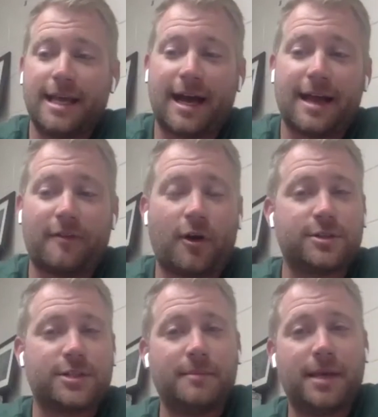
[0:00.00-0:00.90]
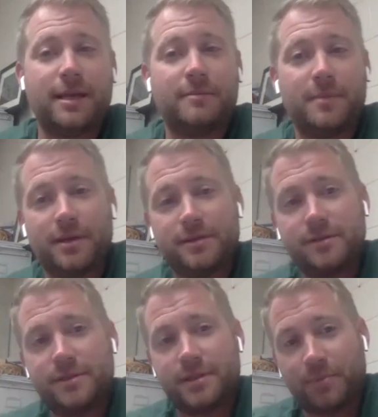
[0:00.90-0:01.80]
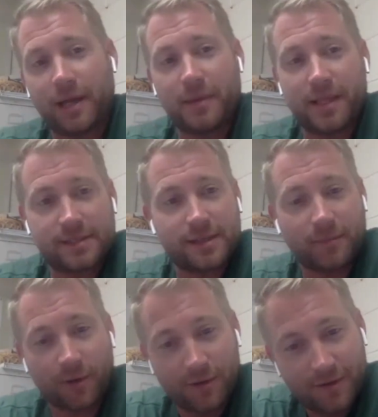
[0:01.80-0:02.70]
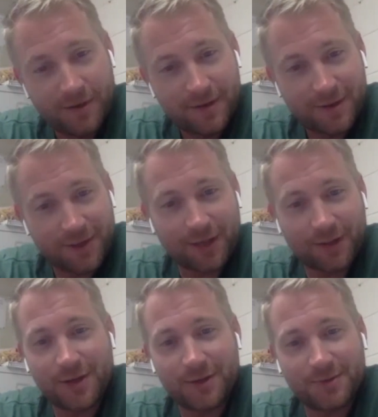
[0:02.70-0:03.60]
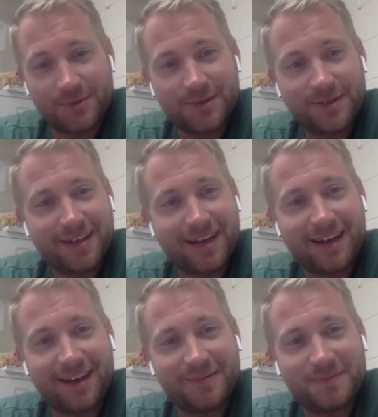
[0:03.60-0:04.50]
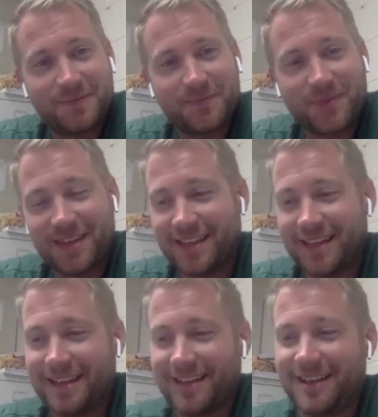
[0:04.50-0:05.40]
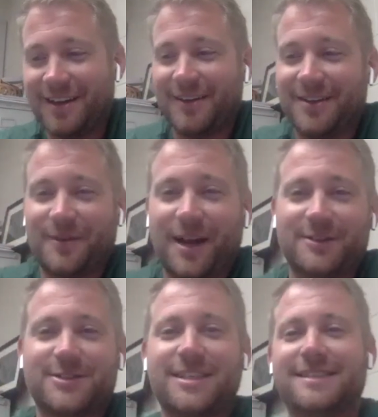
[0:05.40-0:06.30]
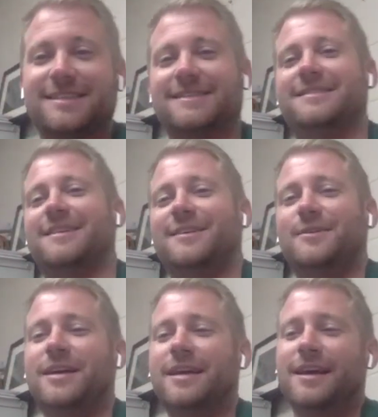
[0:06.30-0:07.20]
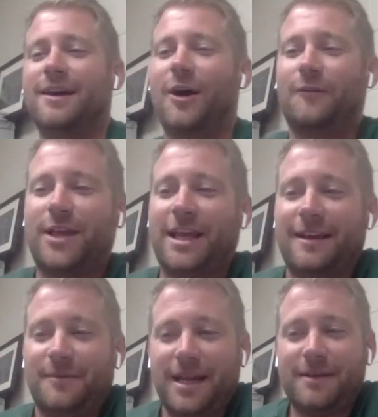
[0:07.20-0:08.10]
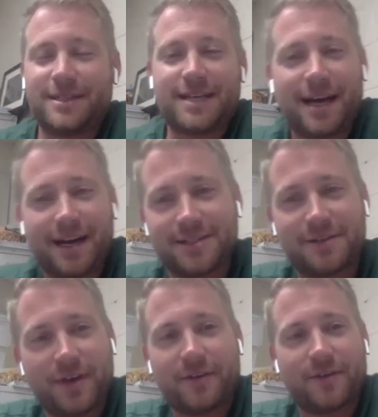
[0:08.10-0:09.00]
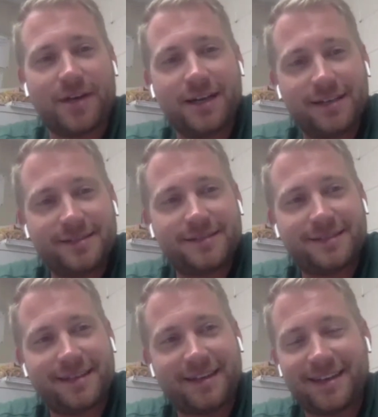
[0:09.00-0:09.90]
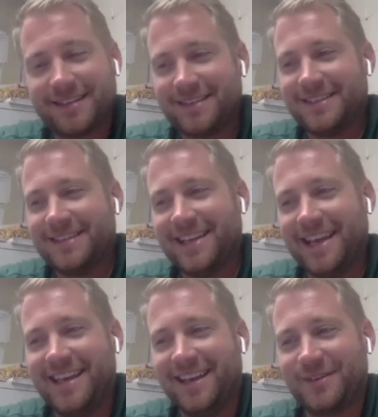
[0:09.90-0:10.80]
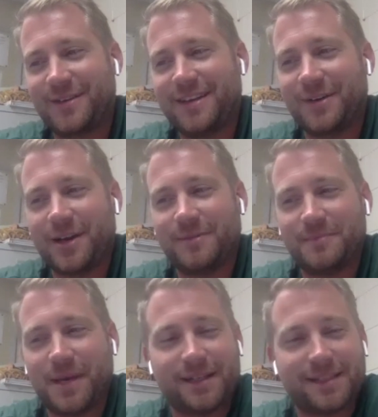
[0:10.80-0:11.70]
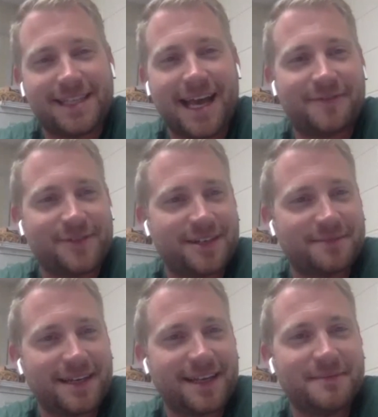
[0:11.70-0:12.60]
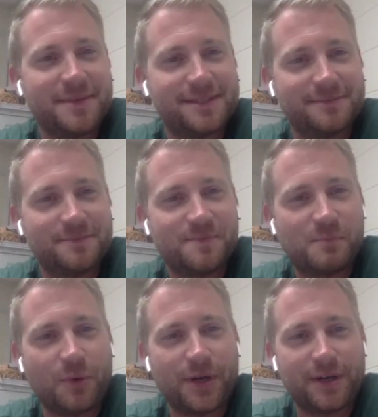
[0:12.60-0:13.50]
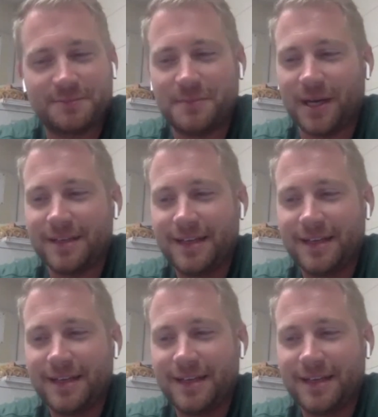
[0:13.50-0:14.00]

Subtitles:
I have a hard time getting him to play me in the summer, let alone in the regular season. So hopefully when he retires, if he ever does, he'll come and be on staff or something and give me some pointers. But